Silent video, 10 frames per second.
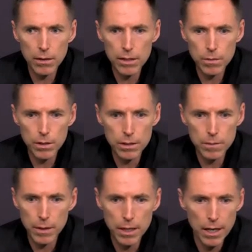he's worked his
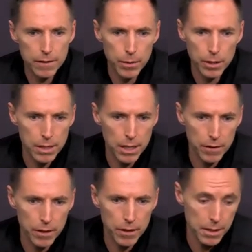butt off to put
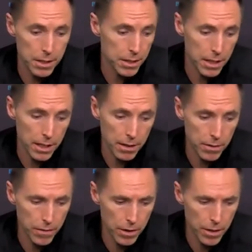himself in a position, and he
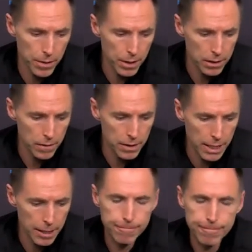was very productive tonight.